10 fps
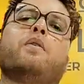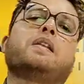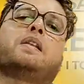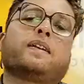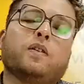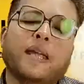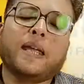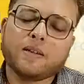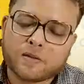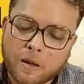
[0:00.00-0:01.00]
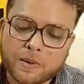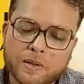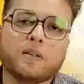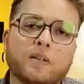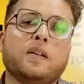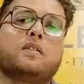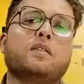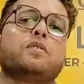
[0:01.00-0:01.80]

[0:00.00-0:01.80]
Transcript: I would like to take this opportunity